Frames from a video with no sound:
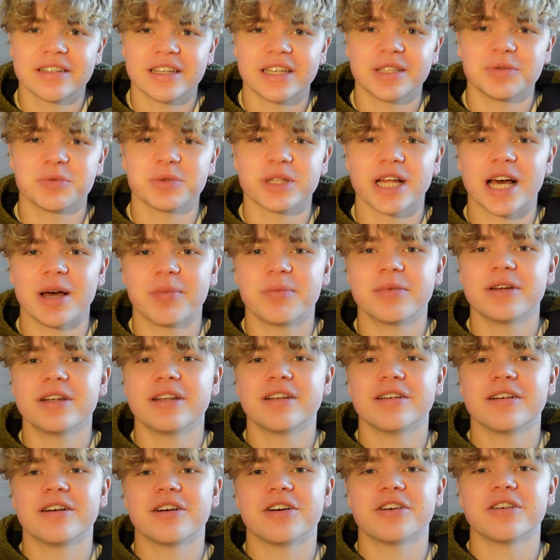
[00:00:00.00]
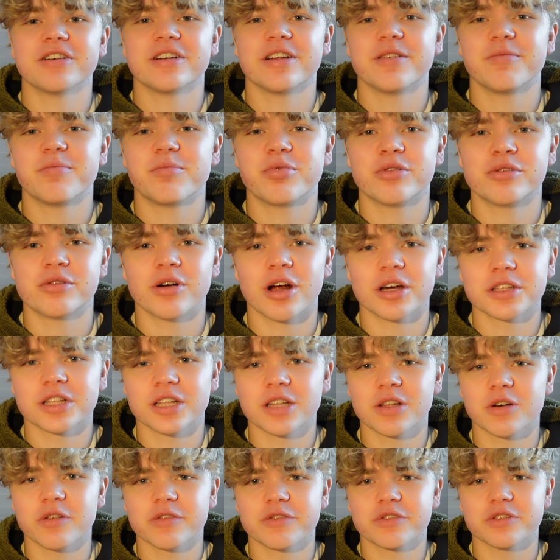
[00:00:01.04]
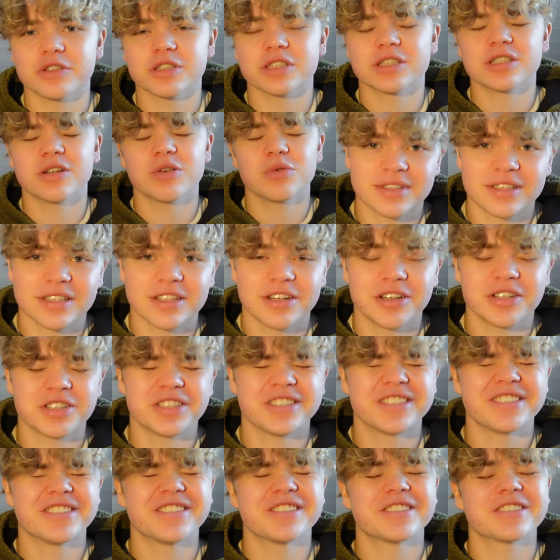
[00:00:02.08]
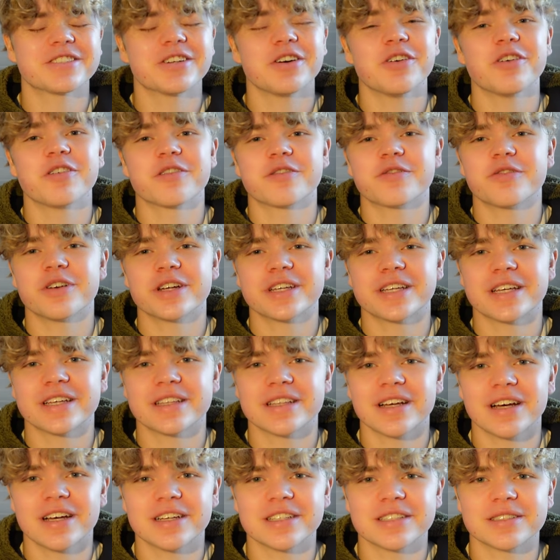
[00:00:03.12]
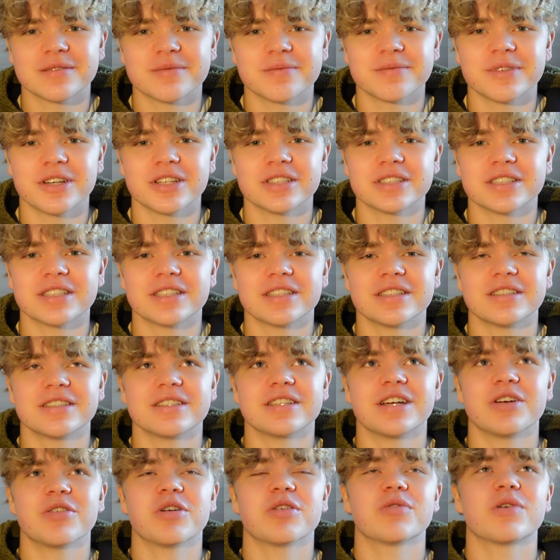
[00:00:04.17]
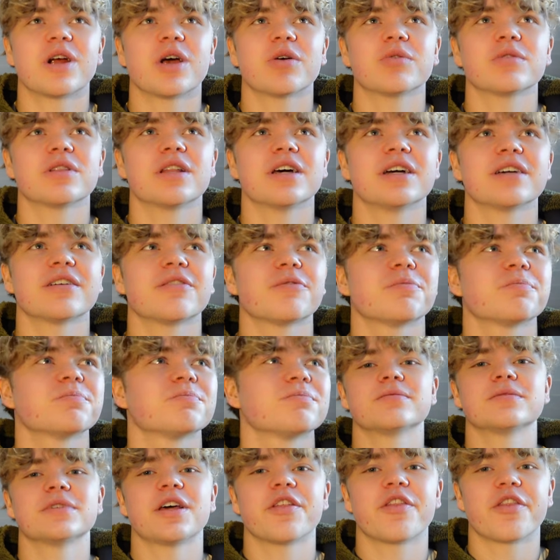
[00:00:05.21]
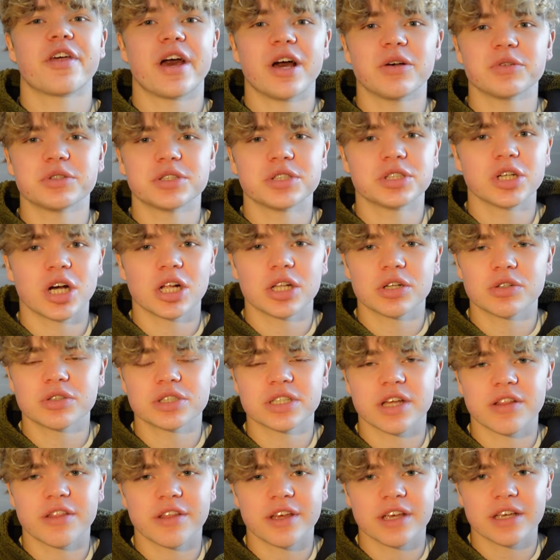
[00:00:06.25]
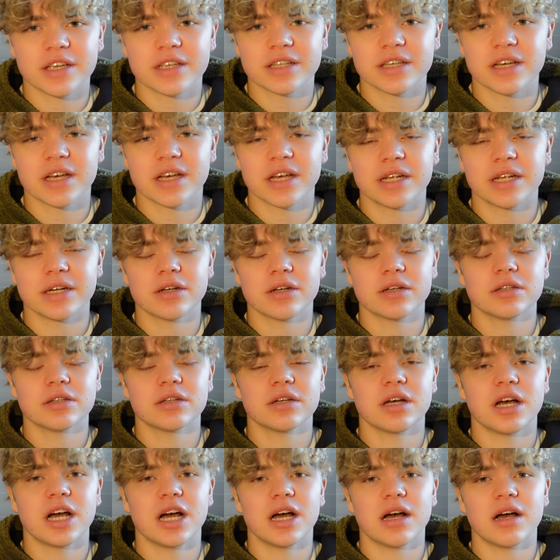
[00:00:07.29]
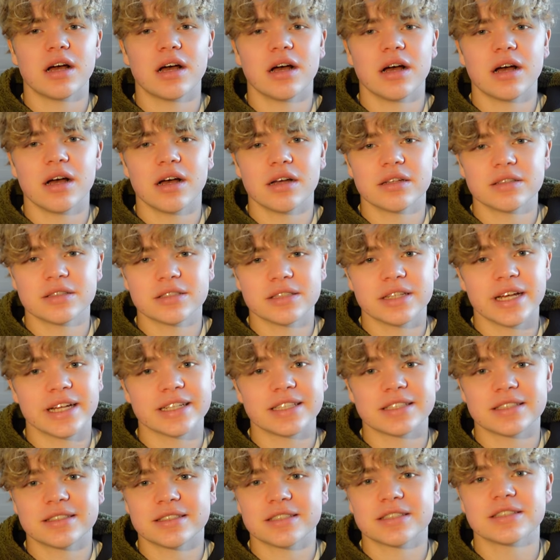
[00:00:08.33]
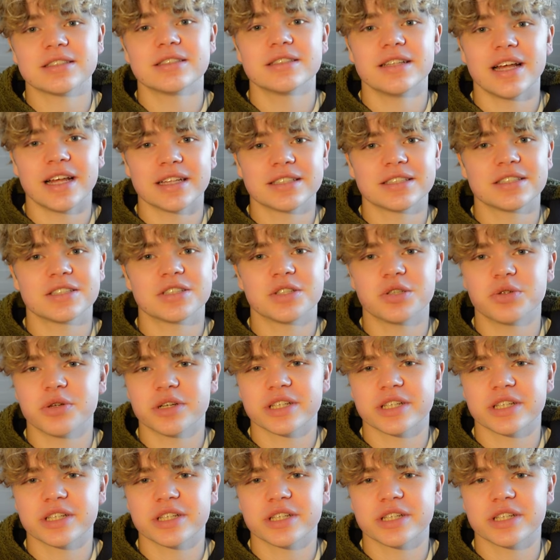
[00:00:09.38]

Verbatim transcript: it will happen are the Prada loafers. They are so freaking nice but they're around like a thousand dollars I think and that's that's too